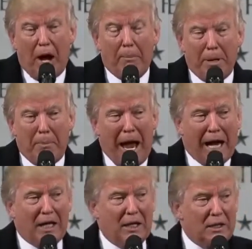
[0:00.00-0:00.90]
I'll be
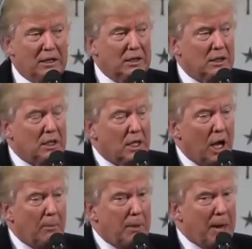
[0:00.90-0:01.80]
back.
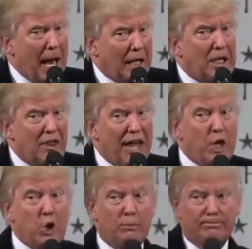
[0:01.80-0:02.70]
I'll be back. Thank
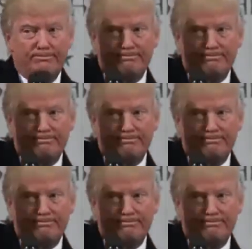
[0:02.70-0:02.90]
you.